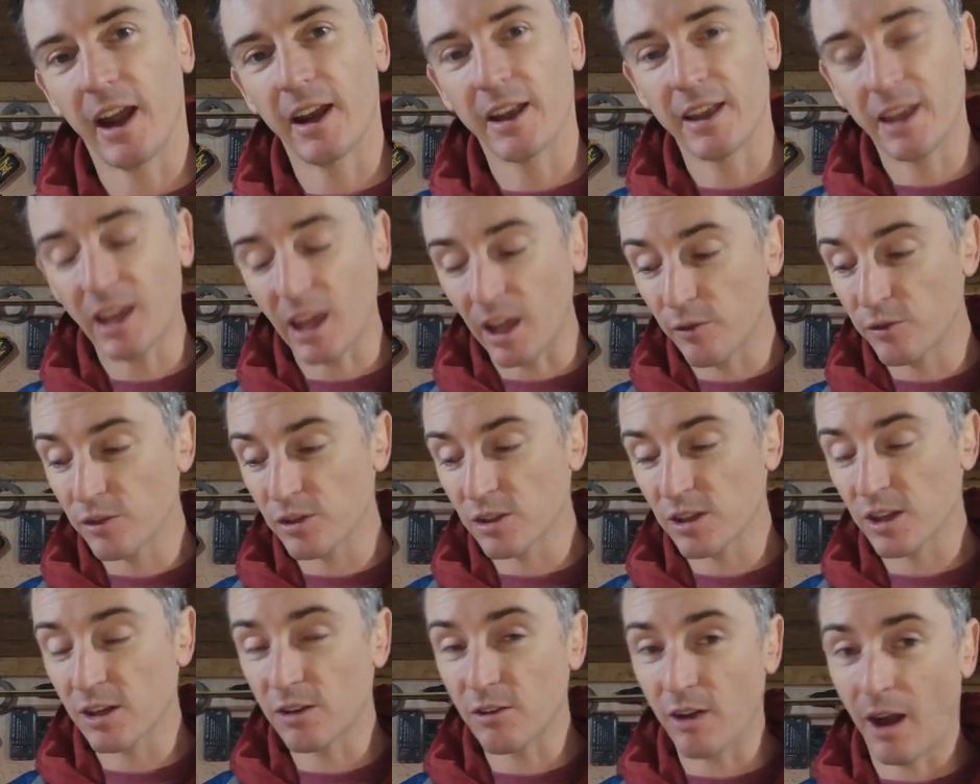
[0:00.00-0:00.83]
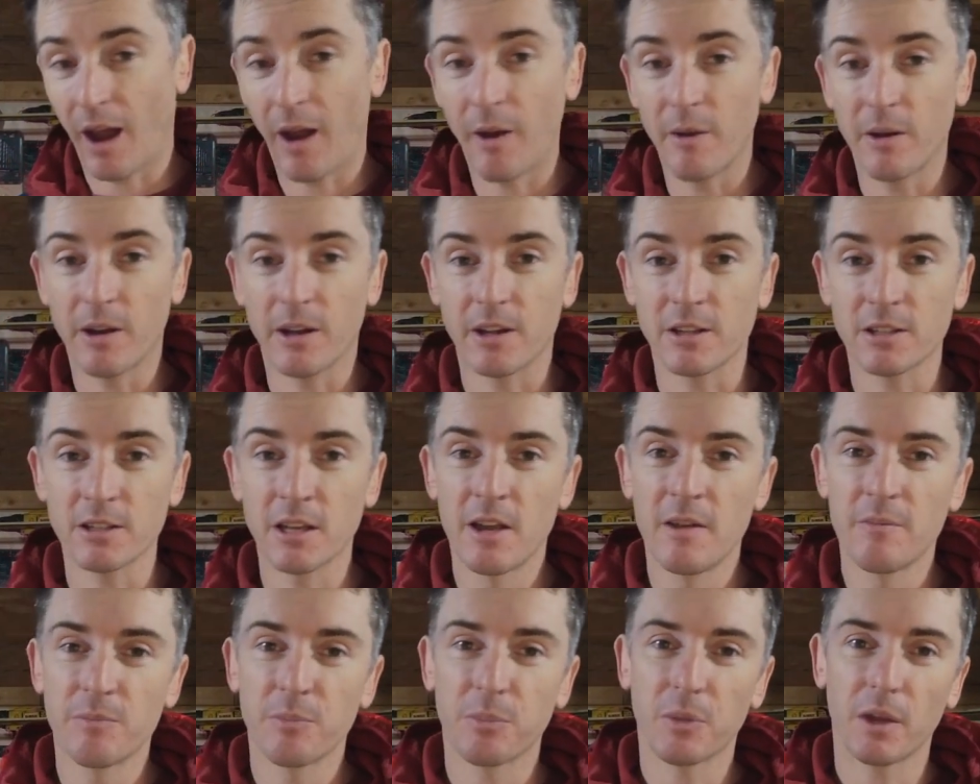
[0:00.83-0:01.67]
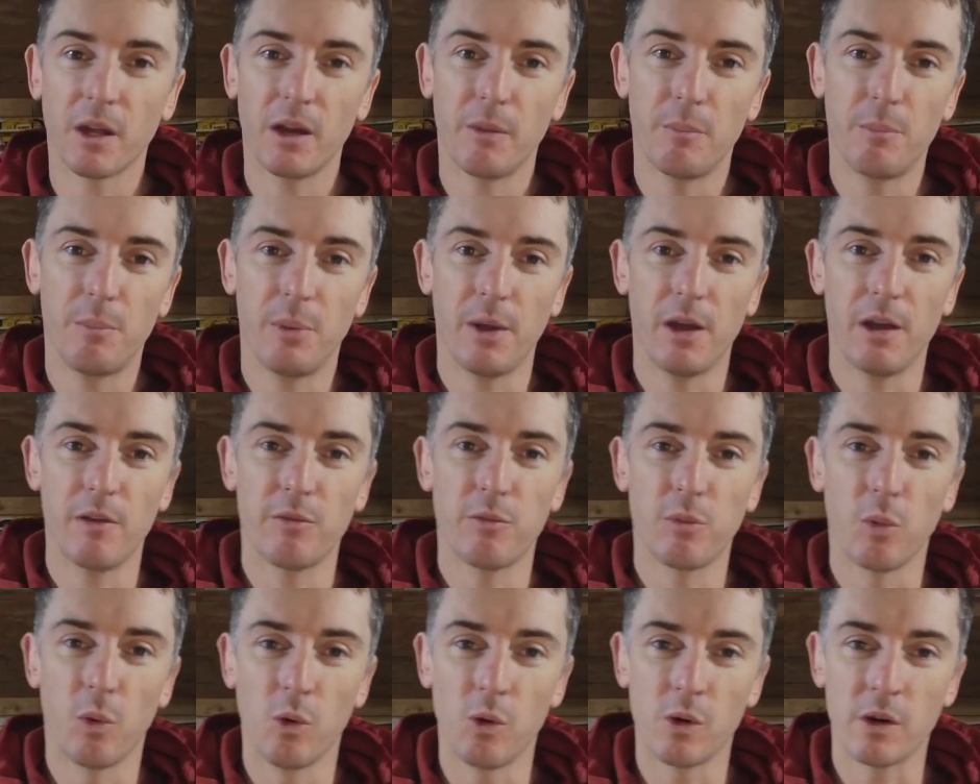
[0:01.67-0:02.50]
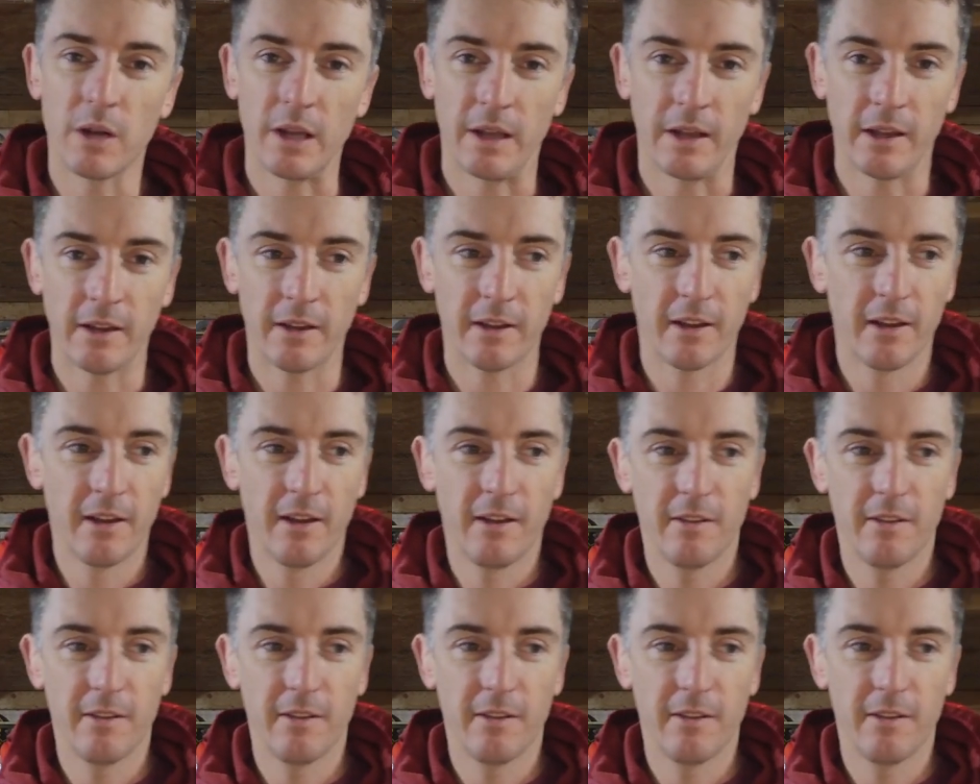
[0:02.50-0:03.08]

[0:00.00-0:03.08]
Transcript: And it gives the grounders a bit of warning